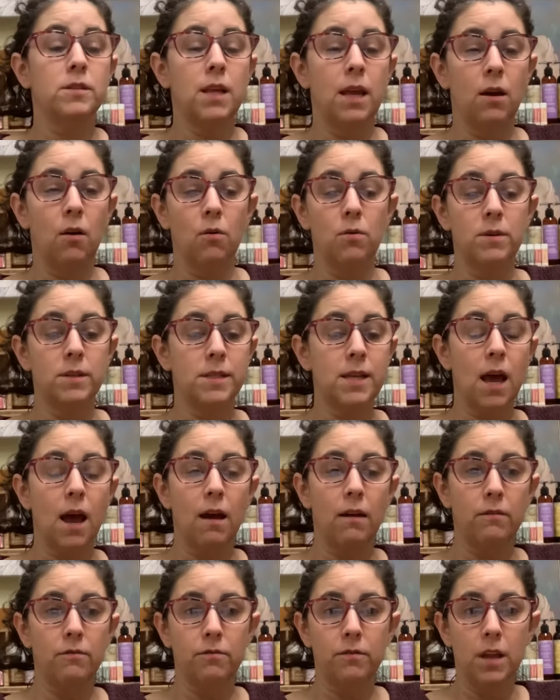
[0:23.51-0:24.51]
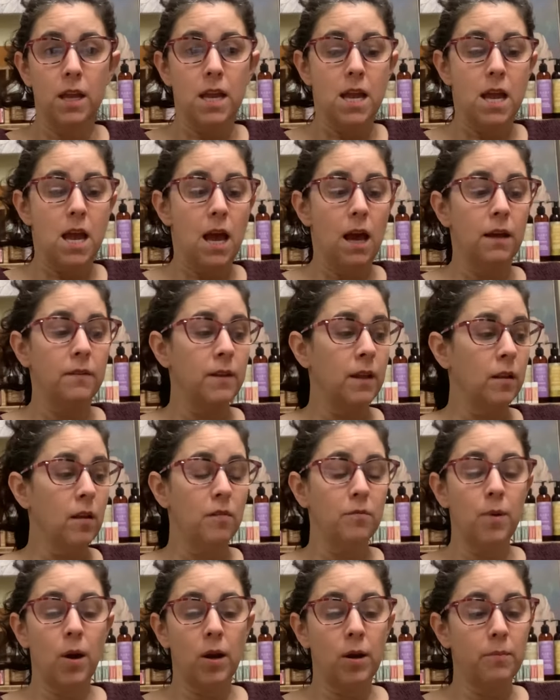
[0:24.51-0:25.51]
They always have, and they
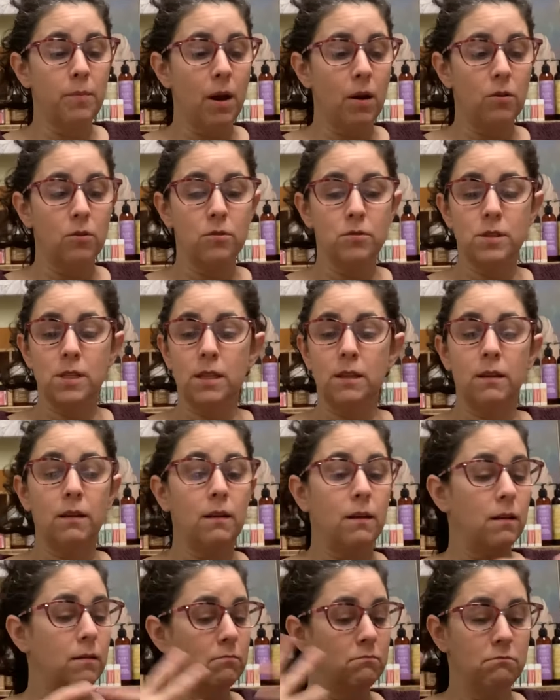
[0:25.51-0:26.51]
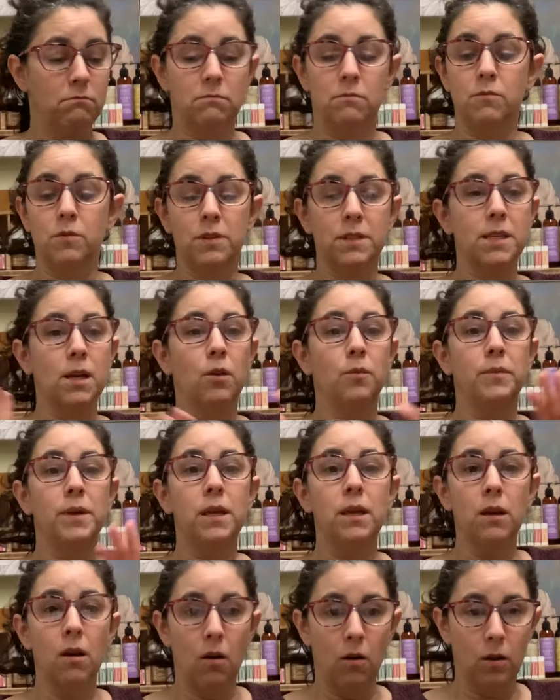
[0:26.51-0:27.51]
love body powders, and they will tell
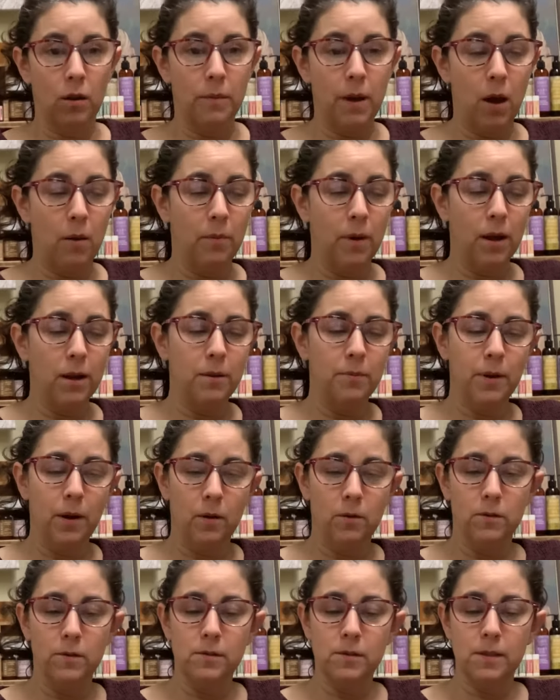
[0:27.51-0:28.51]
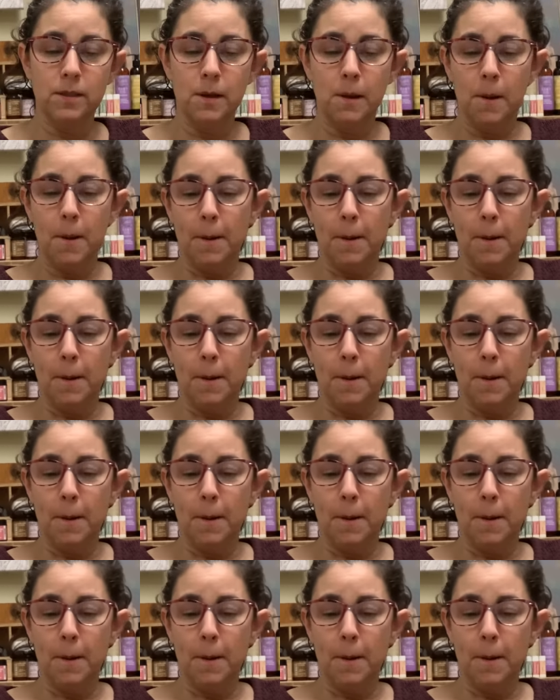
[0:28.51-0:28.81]
me all about body powders.